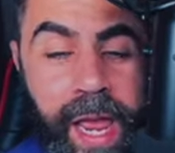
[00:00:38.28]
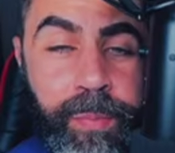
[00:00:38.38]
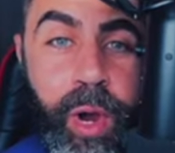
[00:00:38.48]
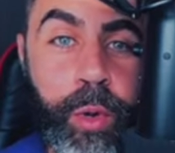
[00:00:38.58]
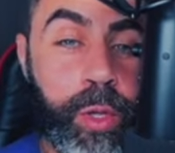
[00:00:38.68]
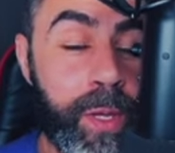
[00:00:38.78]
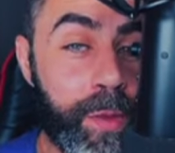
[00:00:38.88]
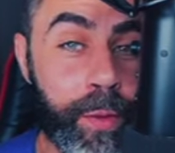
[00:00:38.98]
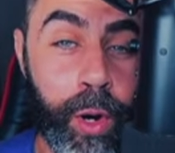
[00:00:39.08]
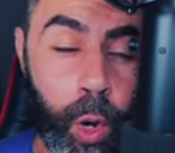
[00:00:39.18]
hey, bro, you
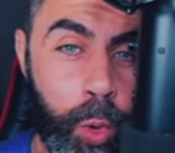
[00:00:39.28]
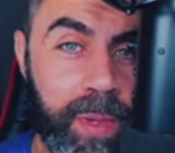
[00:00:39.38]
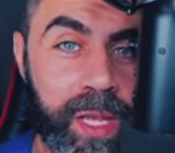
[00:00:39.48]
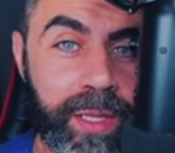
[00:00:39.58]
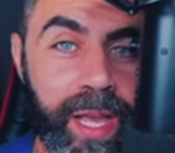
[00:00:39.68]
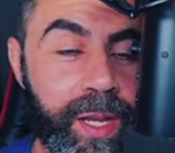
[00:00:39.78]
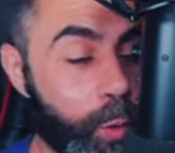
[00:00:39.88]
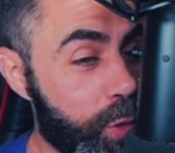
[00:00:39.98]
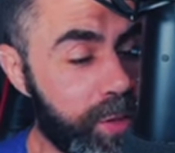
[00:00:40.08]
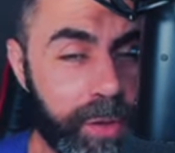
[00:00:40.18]
either owe me a like
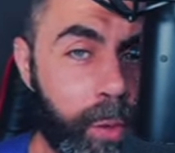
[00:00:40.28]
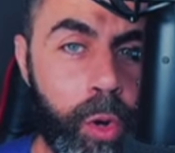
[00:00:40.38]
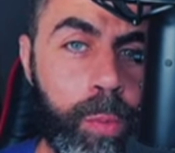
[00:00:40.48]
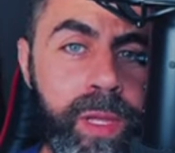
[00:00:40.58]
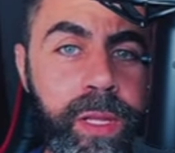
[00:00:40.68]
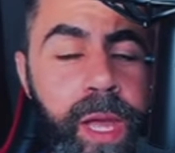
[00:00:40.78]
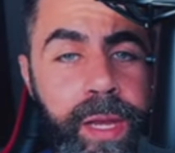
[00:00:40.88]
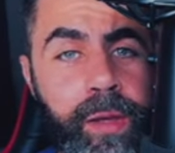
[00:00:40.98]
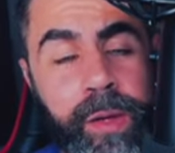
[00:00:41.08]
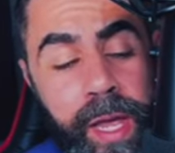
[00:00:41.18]
or you don't owe me a
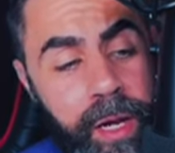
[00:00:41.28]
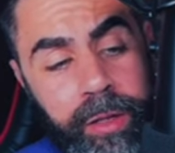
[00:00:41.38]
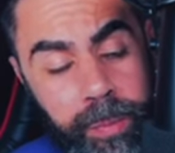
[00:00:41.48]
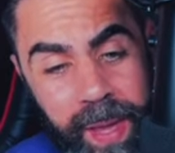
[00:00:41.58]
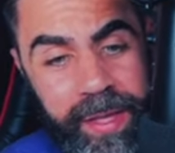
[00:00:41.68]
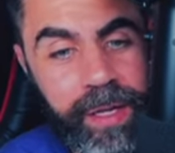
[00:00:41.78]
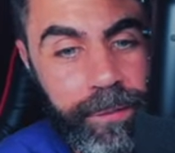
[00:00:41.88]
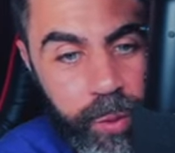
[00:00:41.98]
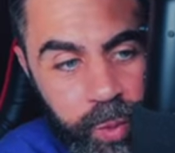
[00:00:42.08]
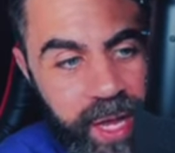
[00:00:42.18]
like, okay? And it'll depend on
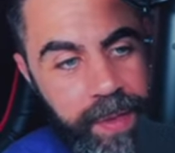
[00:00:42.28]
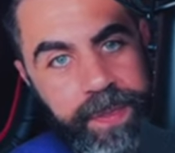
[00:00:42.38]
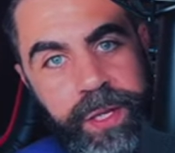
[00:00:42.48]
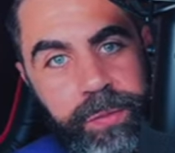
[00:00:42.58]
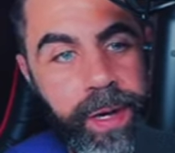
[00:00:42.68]
if you get this